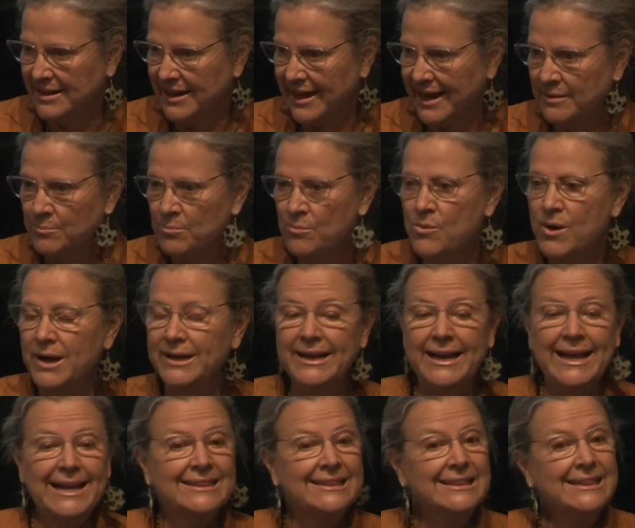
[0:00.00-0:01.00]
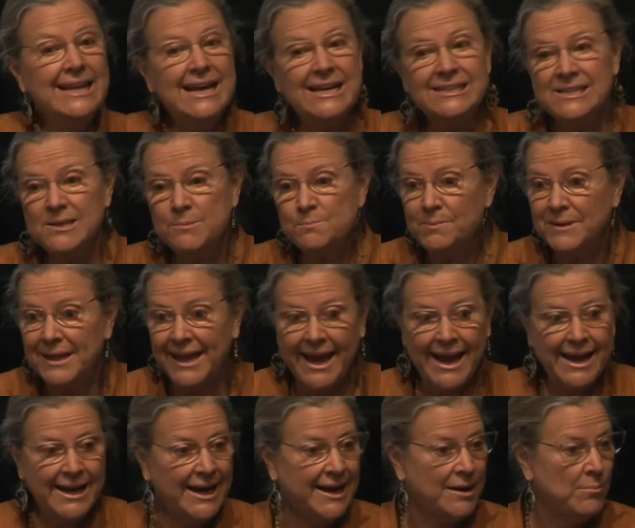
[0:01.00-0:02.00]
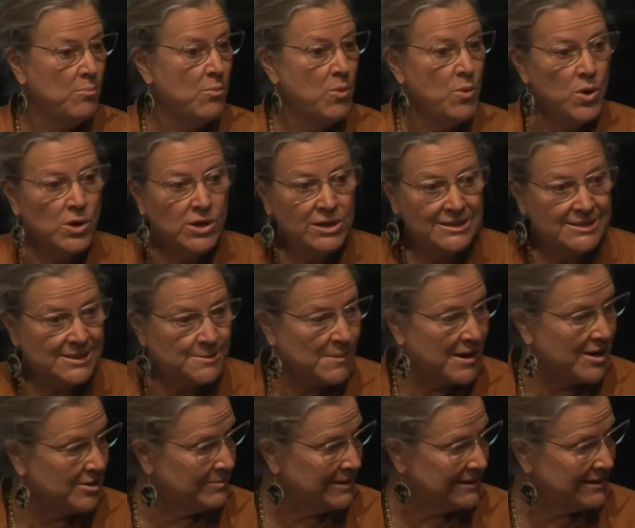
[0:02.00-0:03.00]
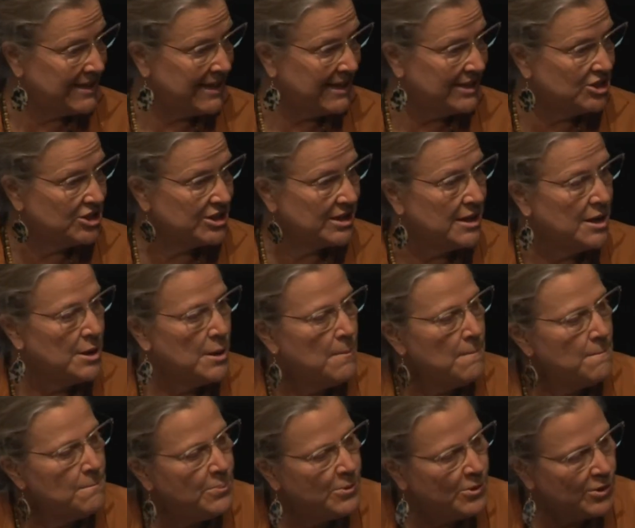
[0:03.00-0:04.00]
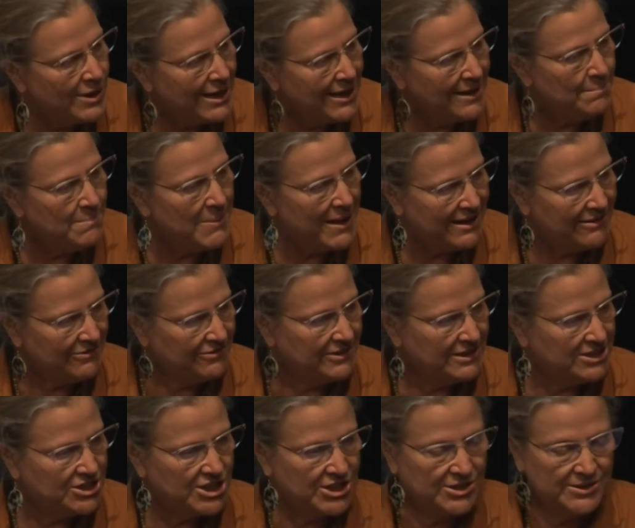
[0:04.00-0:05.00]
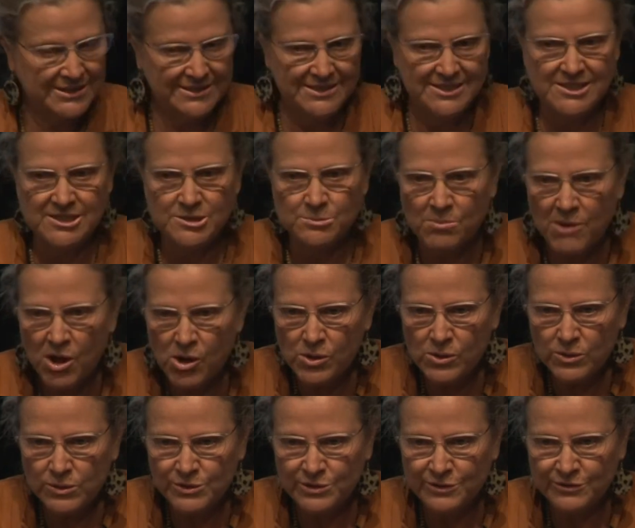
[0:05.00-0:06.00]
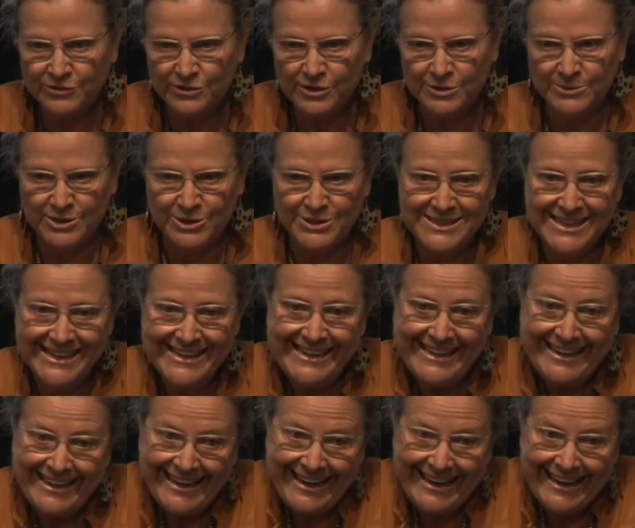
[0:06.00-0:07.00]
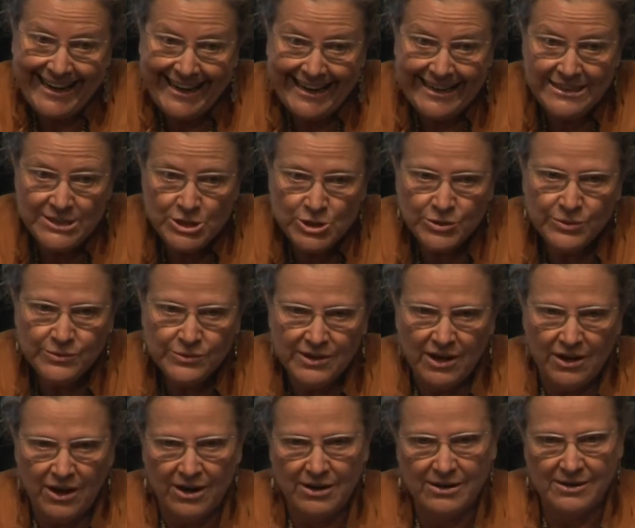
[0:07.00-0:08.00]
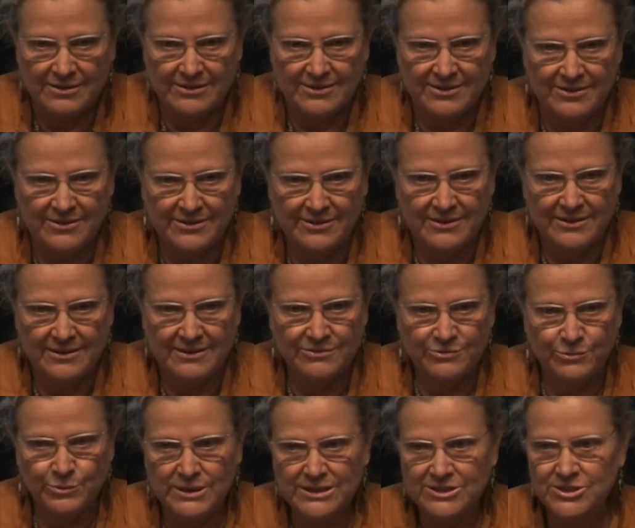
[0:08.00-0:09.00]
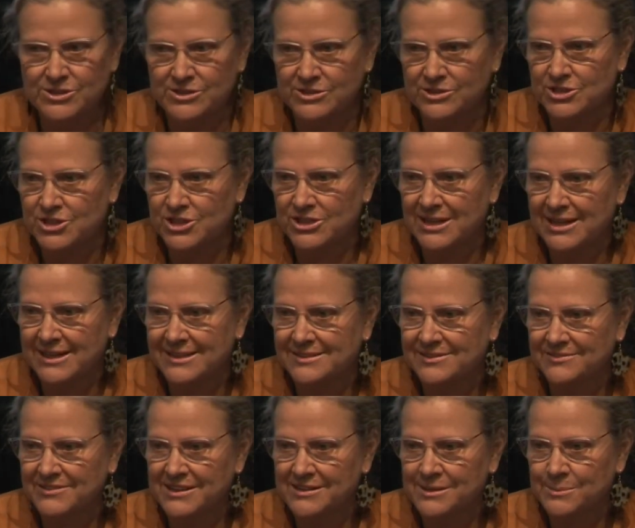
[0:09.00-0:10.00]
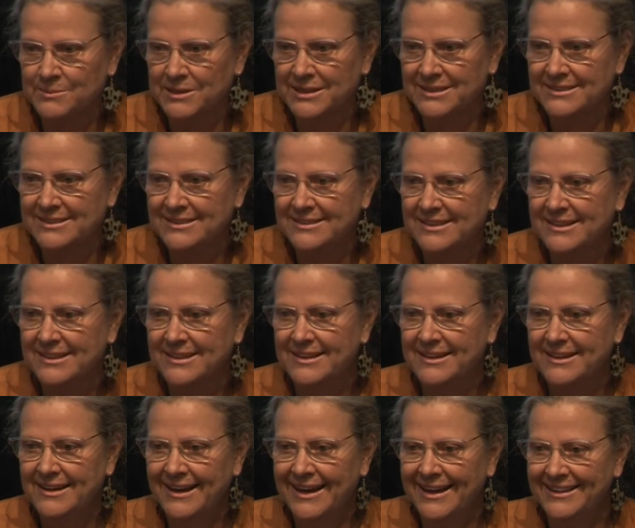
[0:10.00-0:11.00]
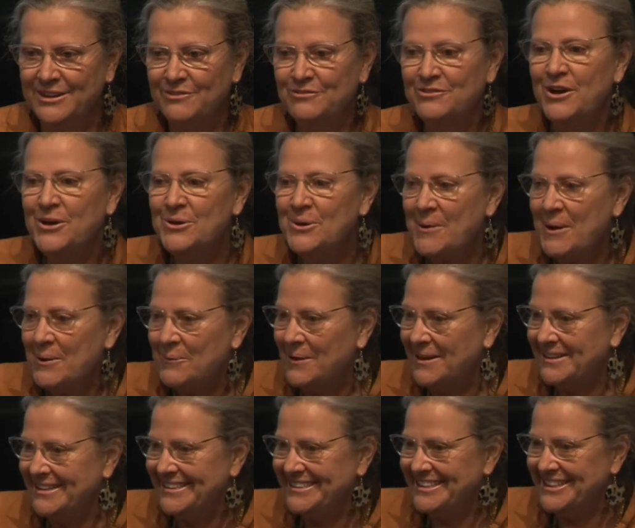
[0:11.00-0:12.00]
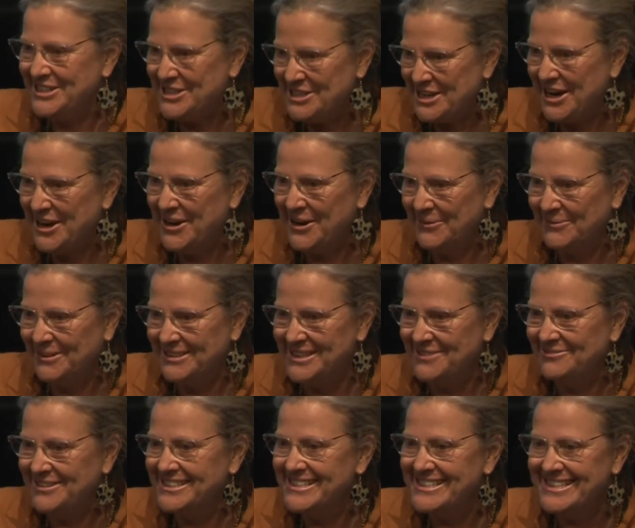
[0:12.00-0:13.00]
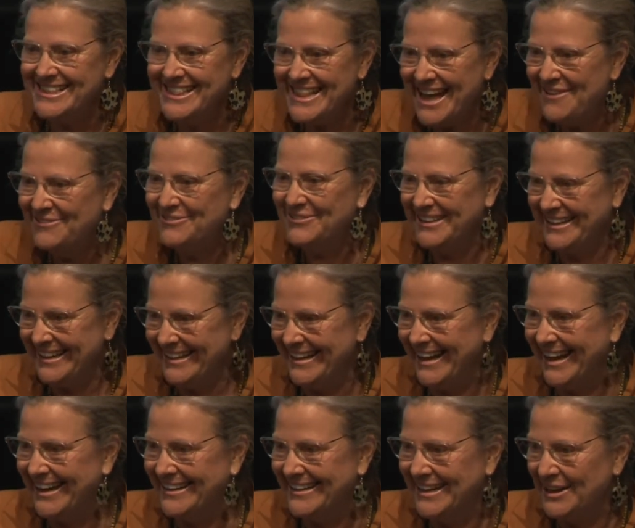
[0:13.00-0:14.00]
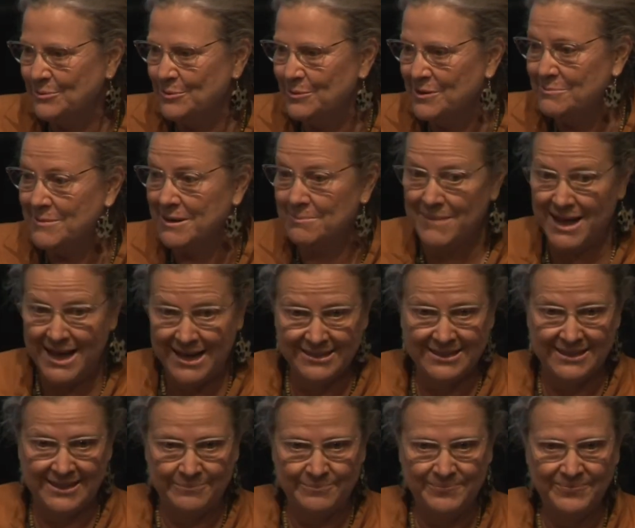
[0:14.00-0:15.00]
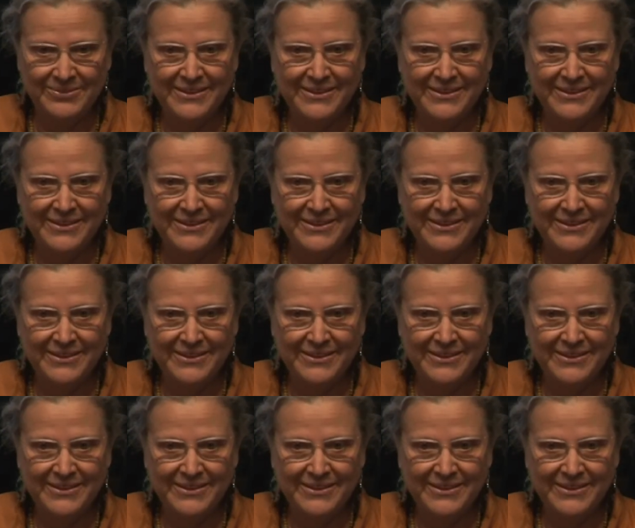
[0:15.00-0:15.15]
and less planning, more experimentation, putting beneficiaries, smallholder farmers, into the heart of research and development. And the photo I wanted to share was of this lovely young woman, Magda,